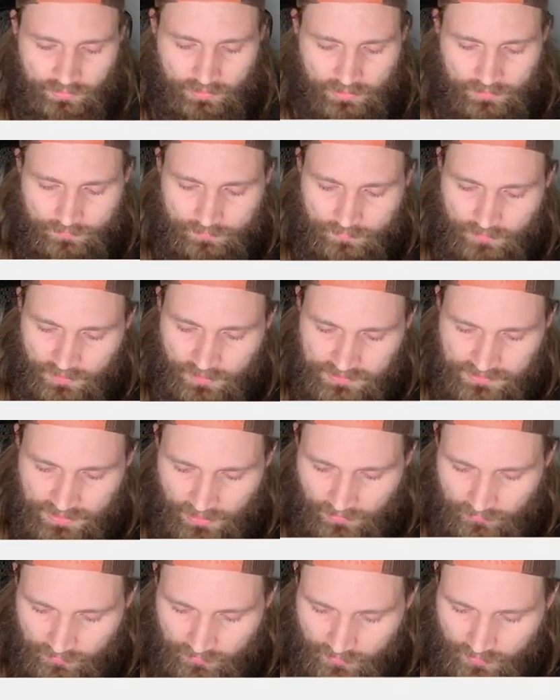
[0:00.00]
Yeah,
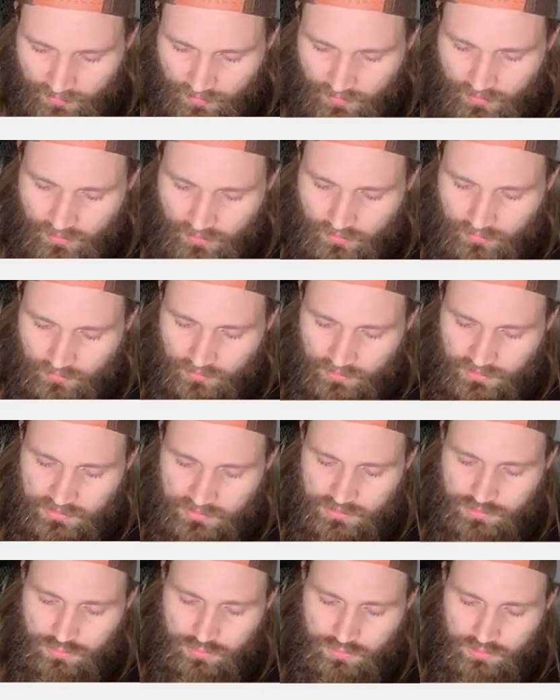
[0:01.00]
exactly.
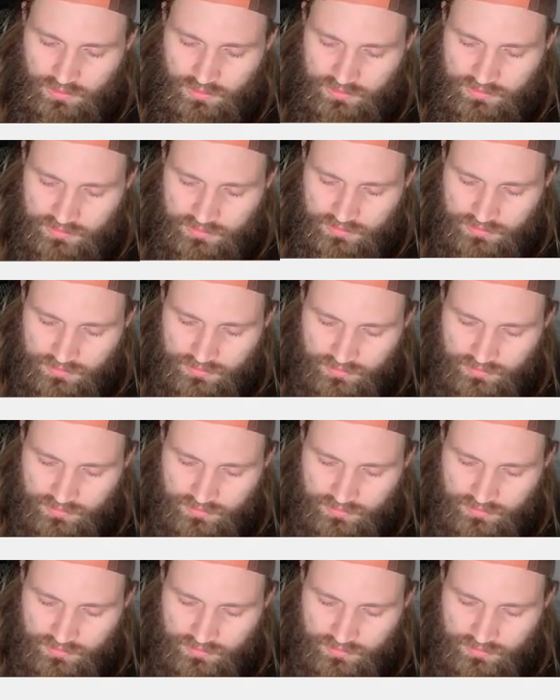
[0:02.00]
Let's do this.